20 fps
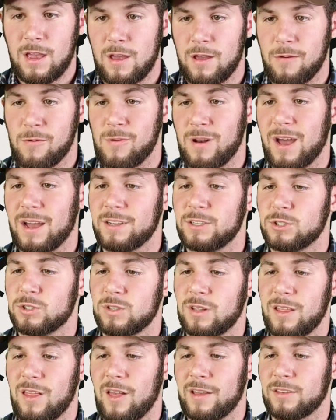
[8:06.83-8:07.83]
And what I
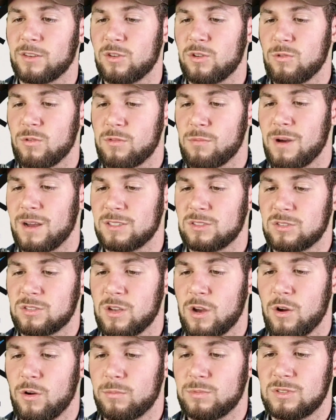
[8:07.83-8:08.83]
usually like to do with my
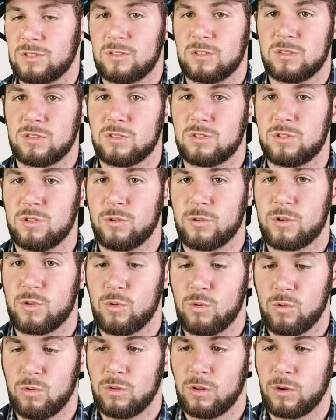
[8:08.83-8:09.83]
scopes is do a
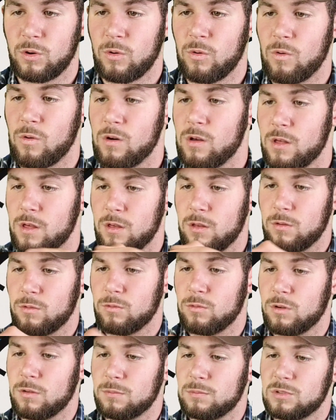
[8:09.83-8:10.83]
cool little,
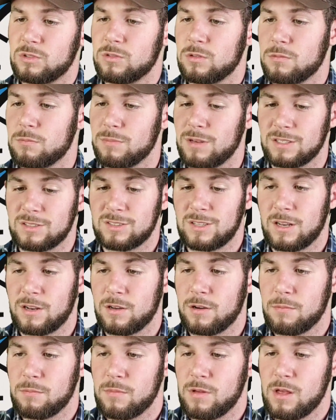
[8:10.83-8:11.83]
whoops, mess that
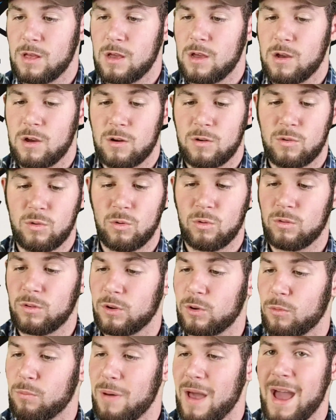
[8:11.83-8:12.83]
up. Cool
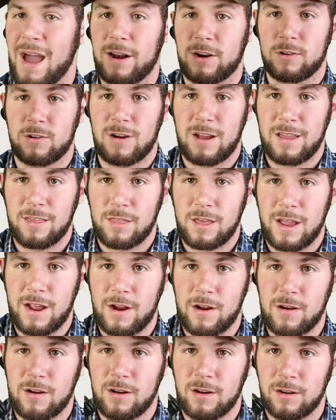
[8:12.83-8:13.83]
little pattern right
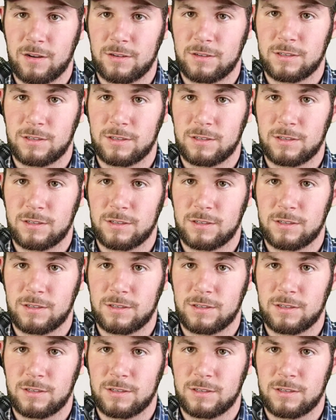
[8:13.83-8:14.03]
there,